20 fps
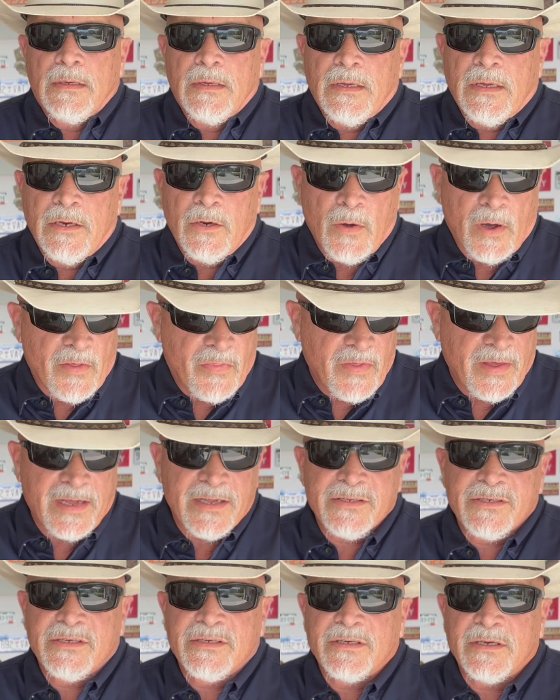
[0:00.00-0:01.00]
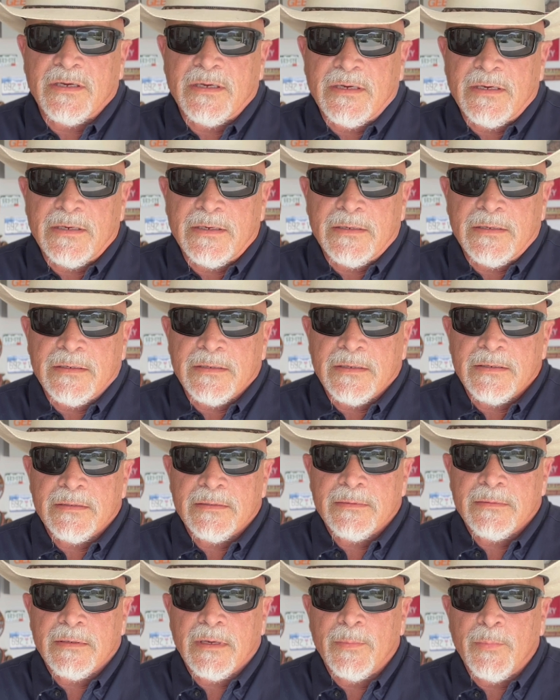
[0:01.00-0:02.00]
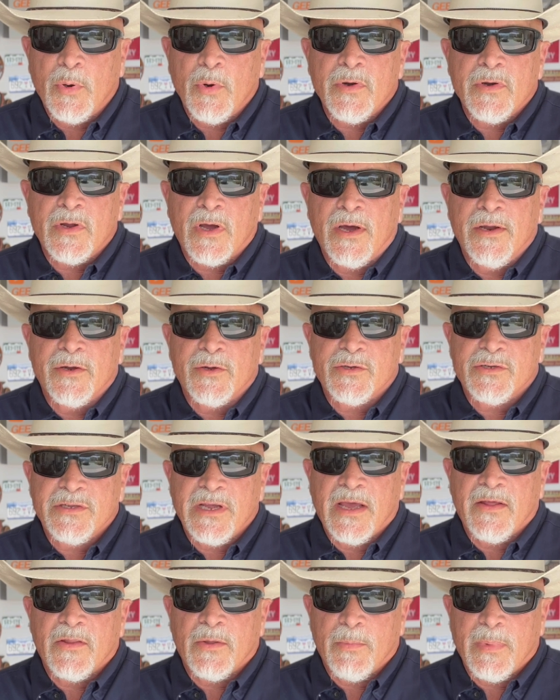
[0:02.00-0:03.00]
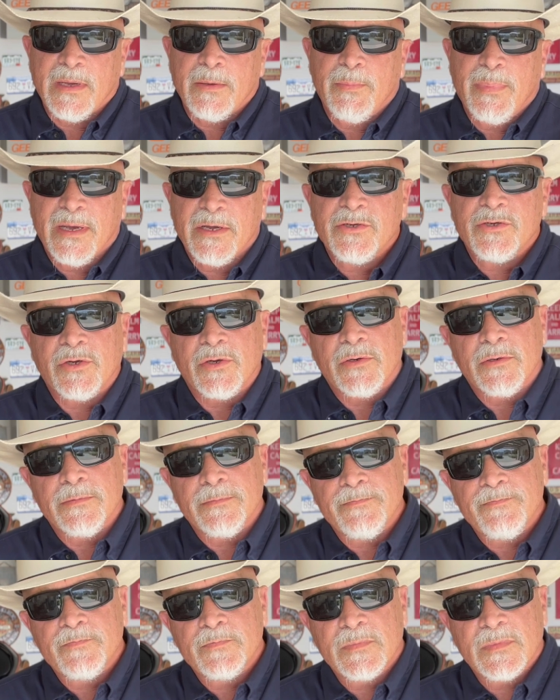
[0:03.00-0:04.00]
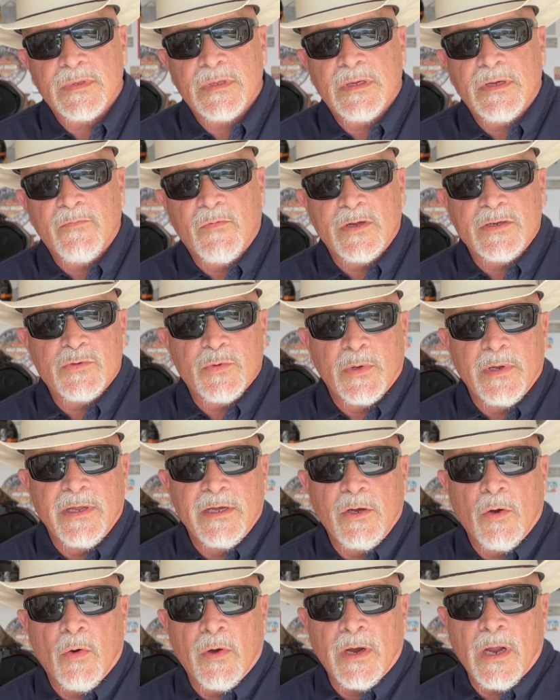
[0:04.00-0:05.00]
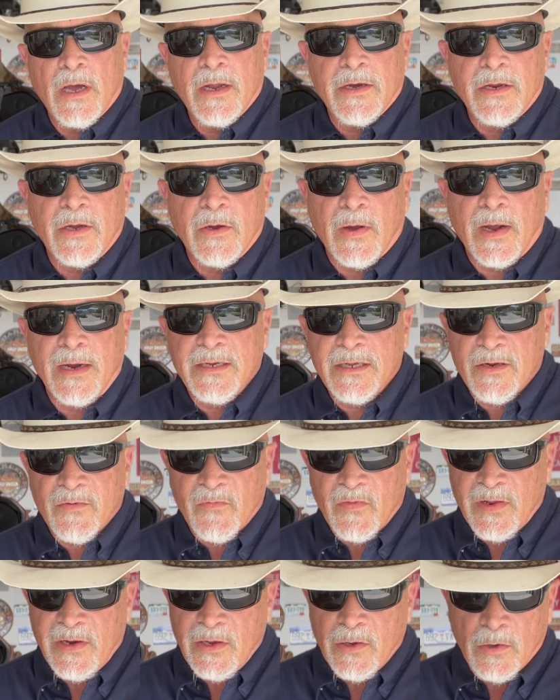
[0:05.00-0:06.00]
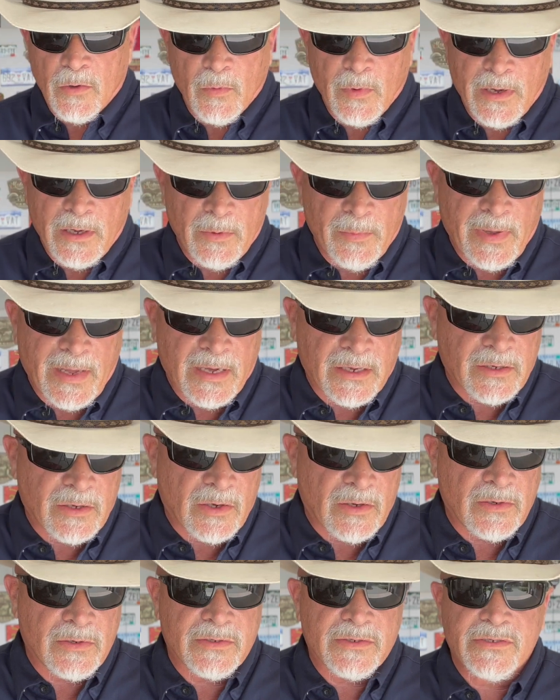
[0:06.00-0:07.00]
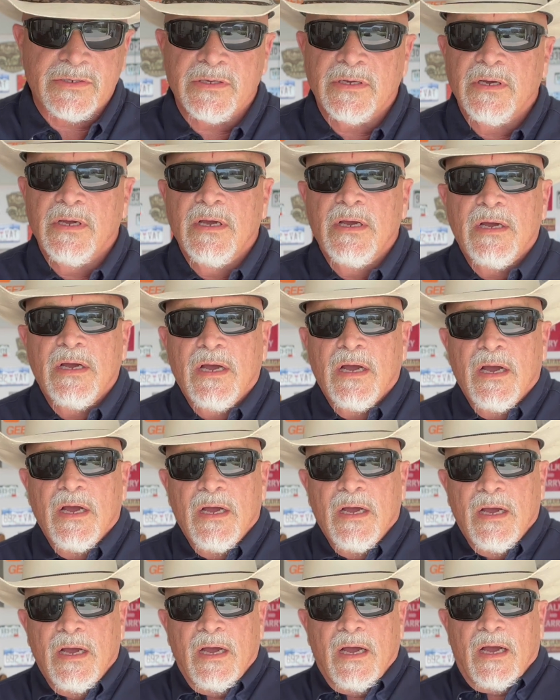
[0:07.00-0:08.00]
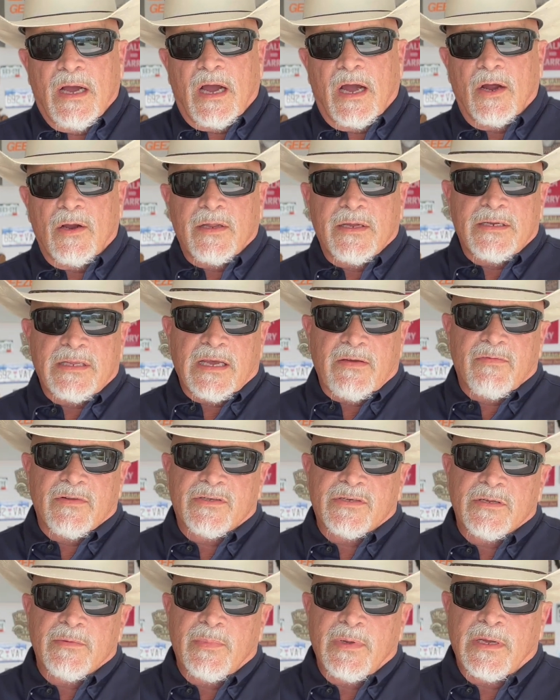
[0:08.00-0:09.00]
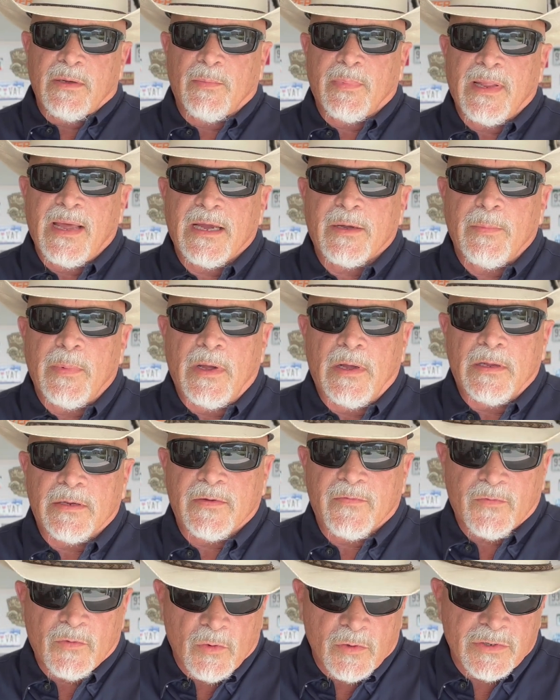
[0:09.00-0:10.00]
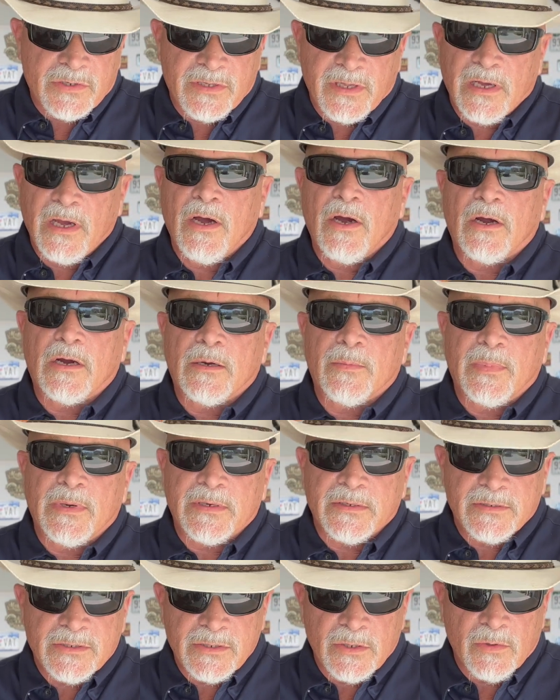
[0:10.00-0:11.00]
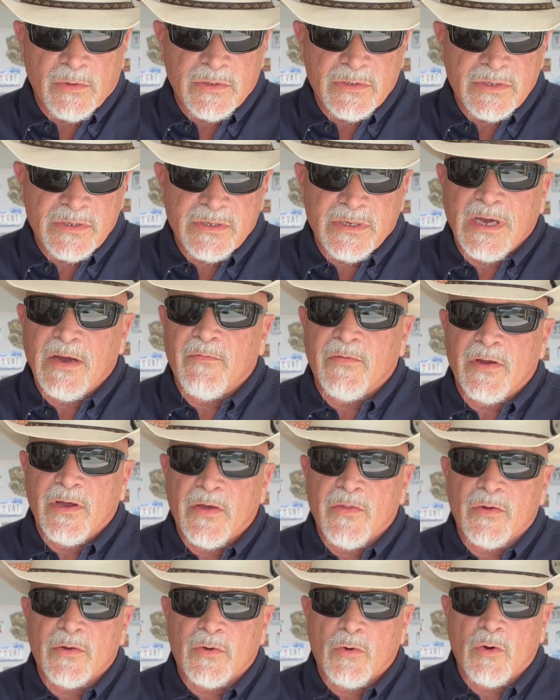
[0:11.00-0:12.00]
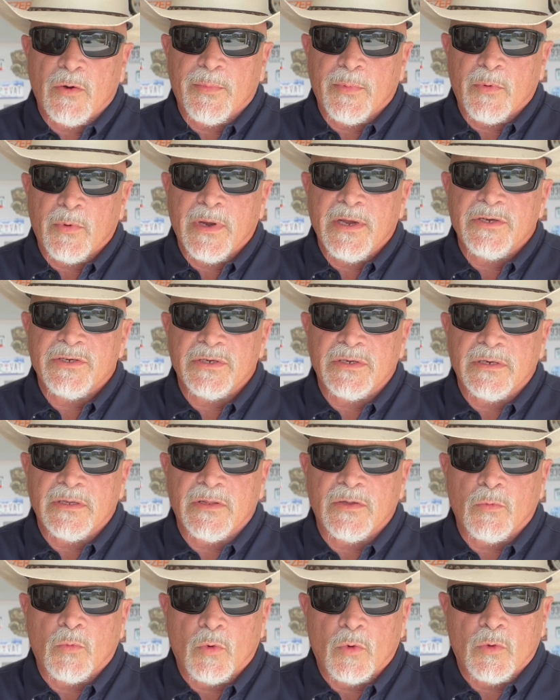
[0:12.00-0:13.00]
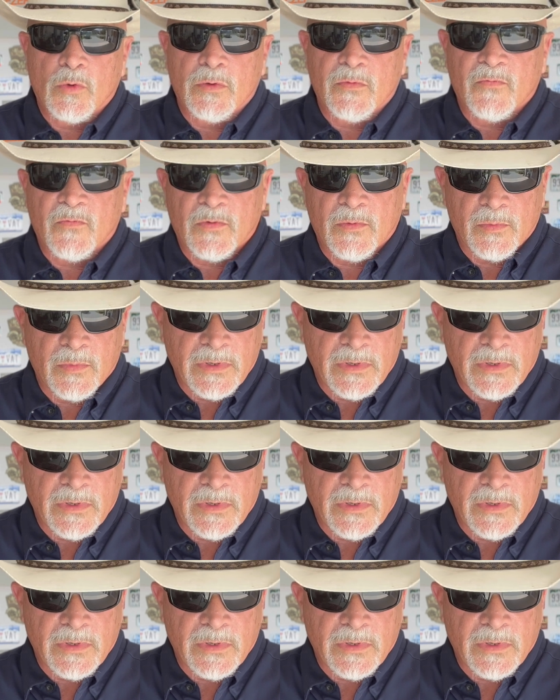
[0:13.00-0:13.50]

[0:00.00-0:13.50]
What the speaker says: You know, I think it's important to understand the big picture of what's really going on here. I did a video a while back called this Harley Davidson being blackmailed. Of course they are, but so is every other corporation in the world, from